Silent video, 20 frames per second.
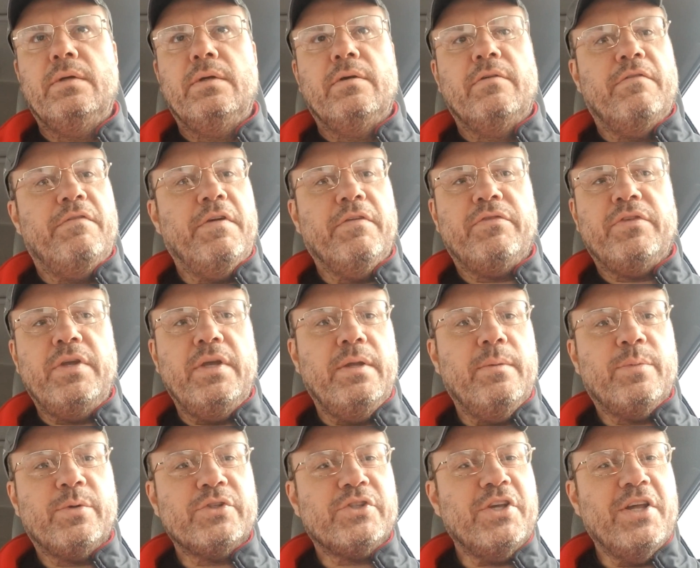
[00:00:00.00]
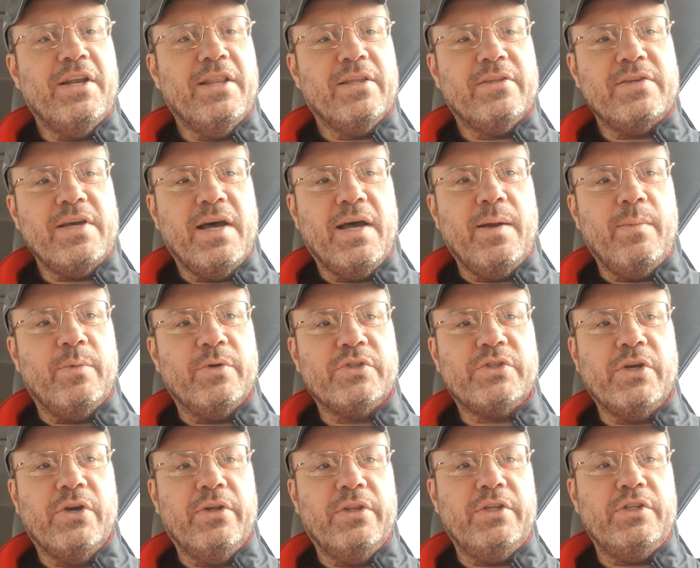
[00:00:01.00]
15% of the time or
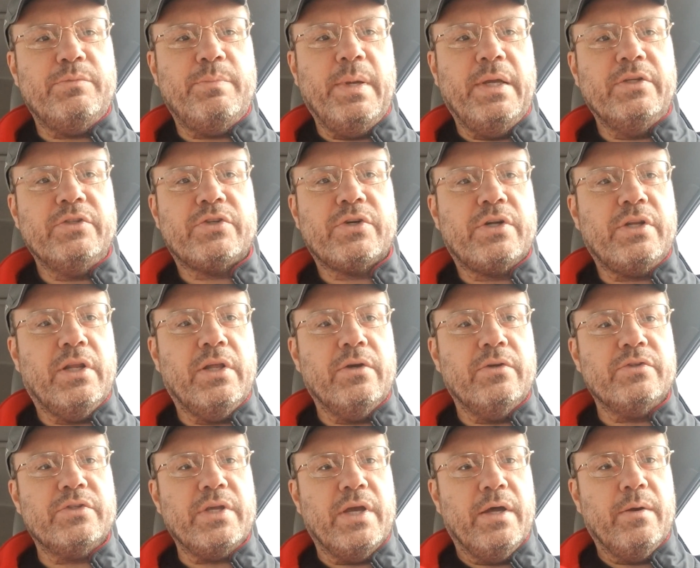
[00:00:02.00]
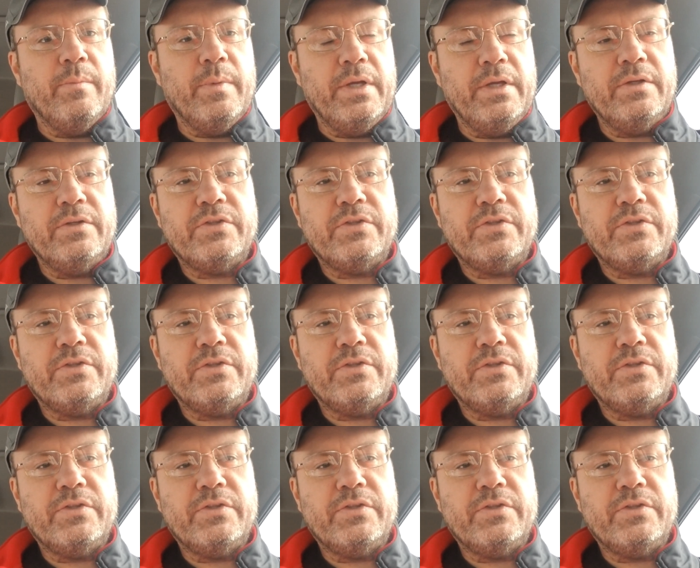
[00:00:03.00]
so, these bins are closed on me.